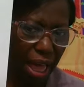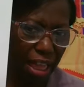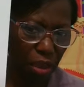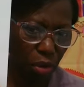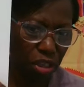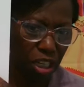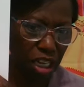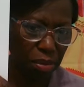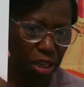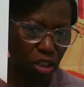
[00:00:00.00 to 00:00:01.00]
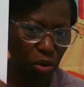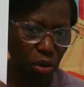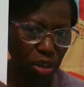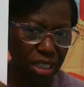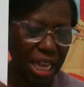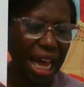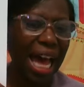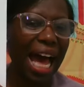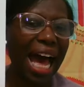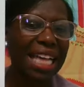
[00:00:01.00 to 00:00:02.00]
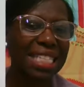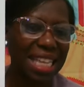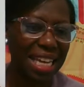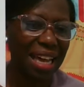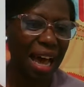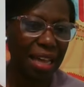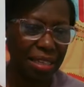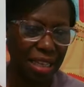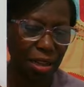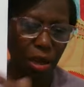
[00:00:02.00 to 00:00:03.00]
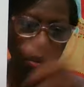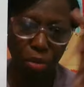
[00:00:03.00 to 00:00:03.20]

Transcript: And the words are going to be two words. Así, así.